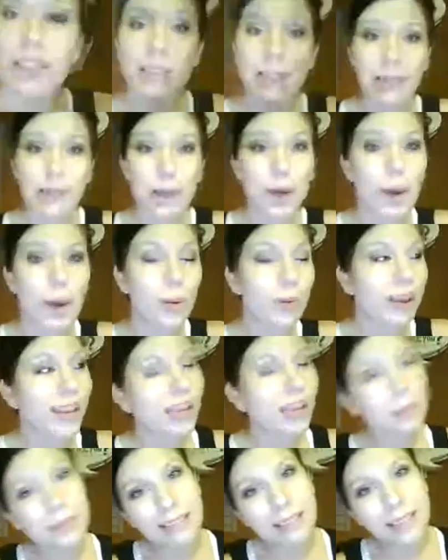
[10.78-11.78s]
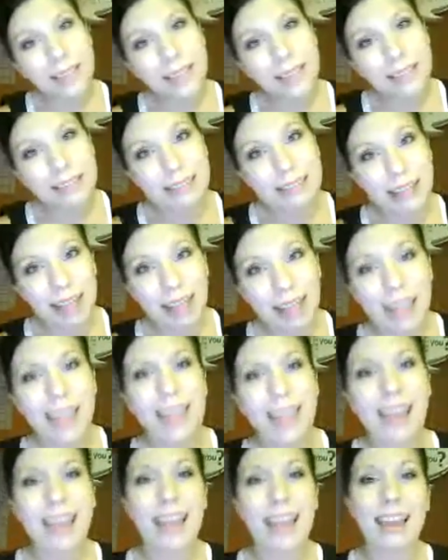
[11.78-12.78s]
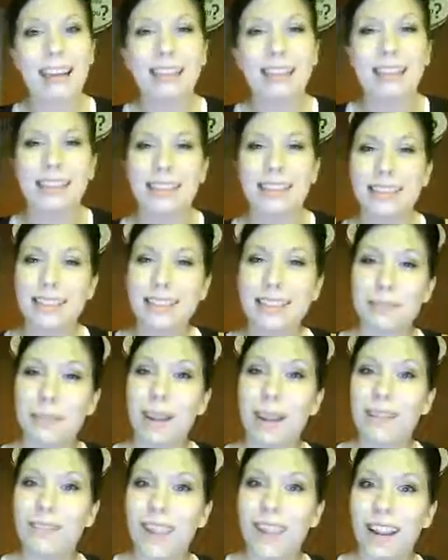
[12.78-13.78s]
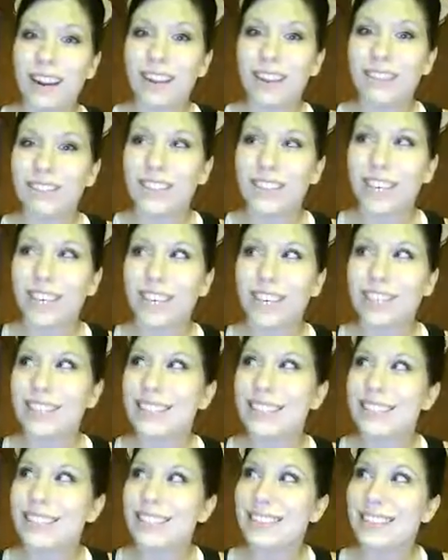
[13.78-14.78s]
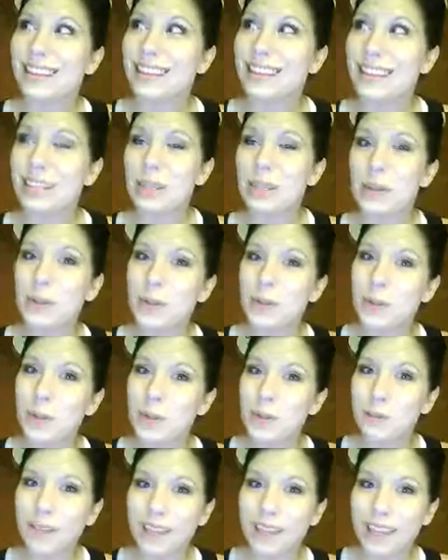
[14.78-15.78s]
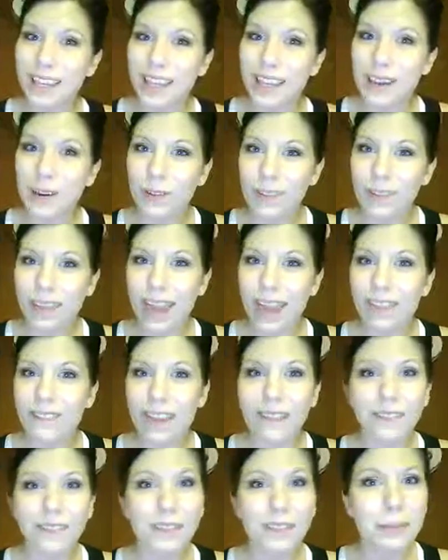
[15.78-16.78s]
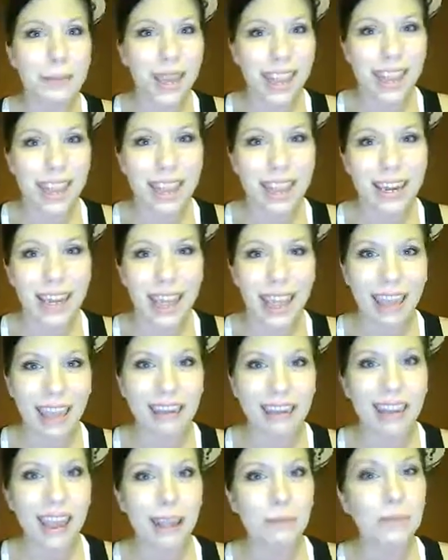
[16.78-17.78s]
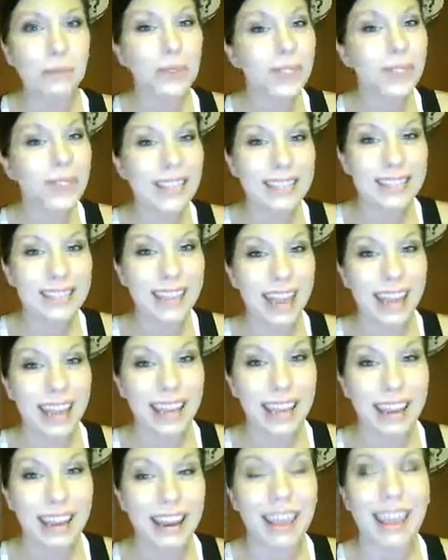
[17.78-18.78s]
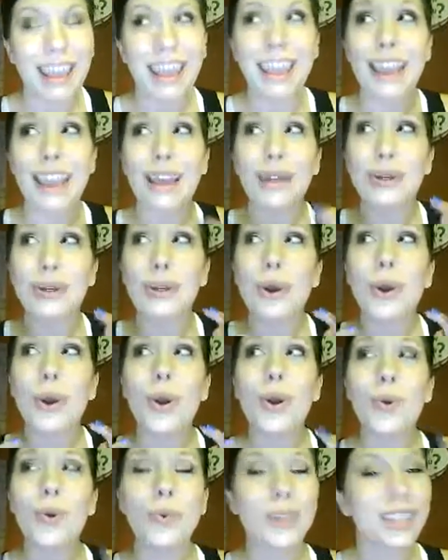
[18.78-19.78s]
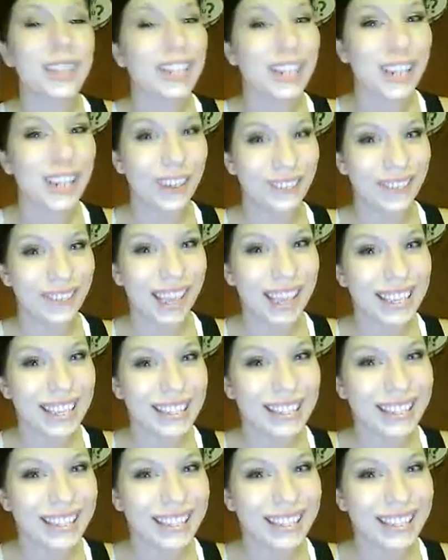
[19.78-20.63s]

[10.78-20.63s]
So my name is Elisa and this is my very first YouTube video that I've ever made and I'm really excited and really nervous.